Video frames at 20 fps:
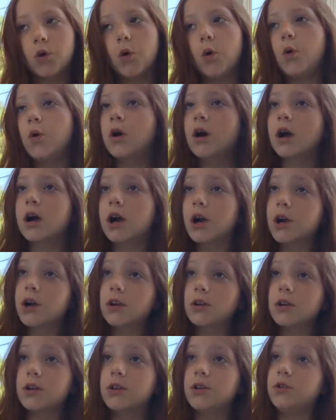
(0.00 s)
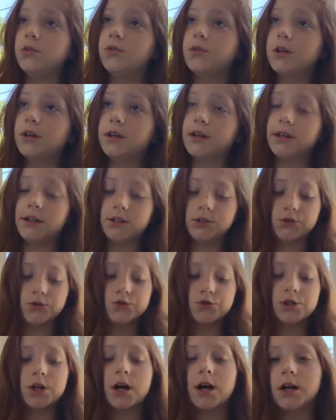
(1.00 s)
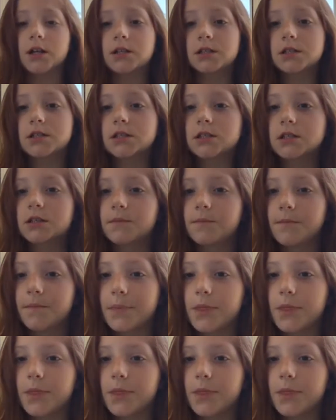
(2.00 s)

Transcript: or you could do shots,